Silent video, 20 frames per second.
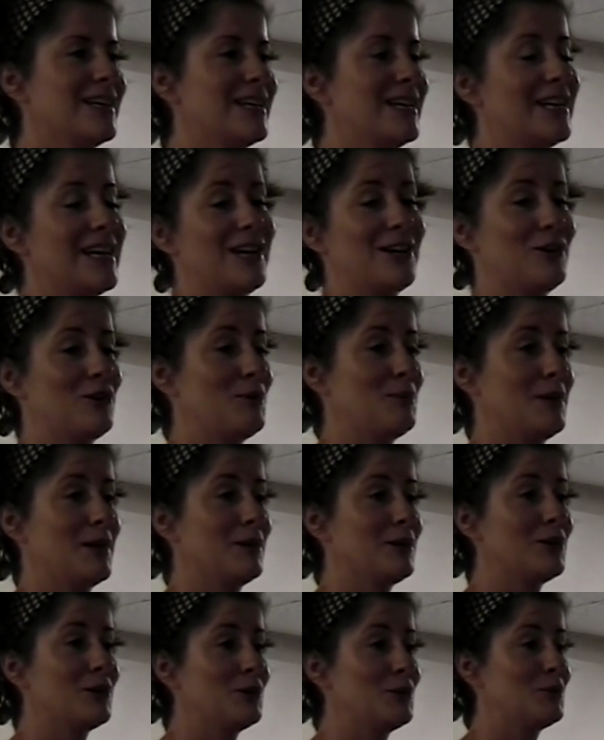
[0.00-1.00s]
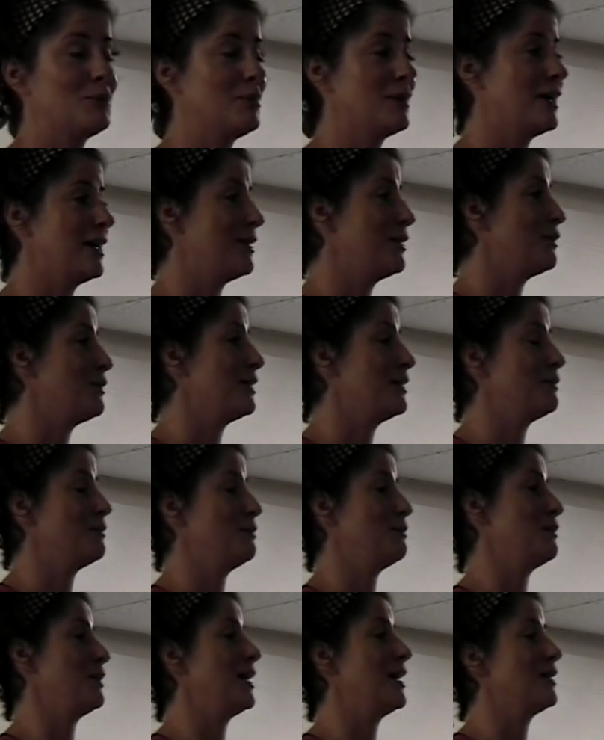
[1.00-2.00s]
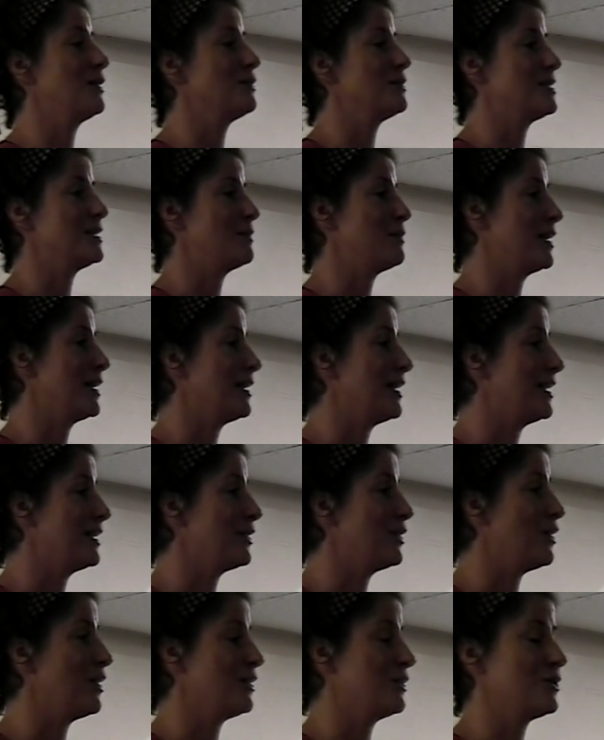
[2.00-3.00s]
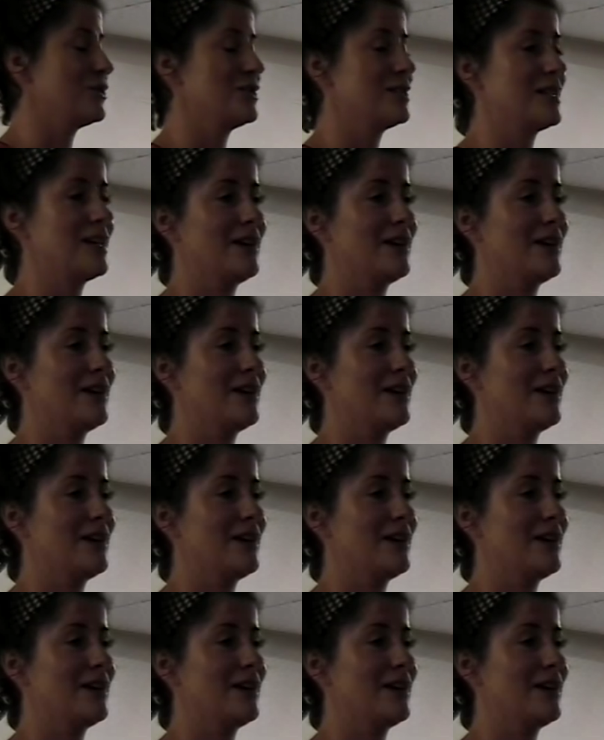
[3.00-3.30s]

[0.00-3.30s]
And I don't know about you, but I know that when I go see my gynecologist,